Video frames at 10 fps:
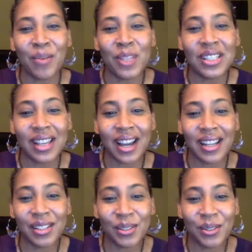Went to
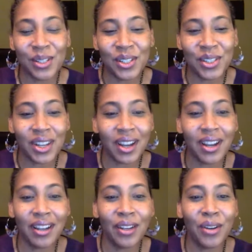high school in
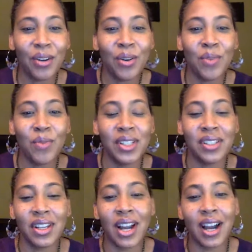Chicago, went
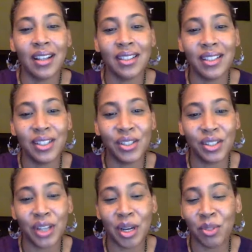to college
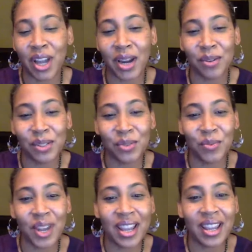a couple of hours
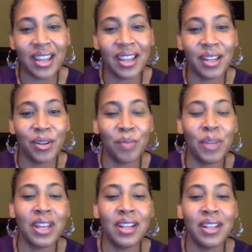away at
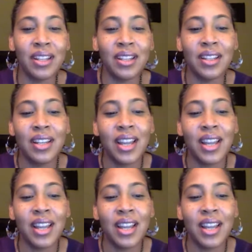Urbana,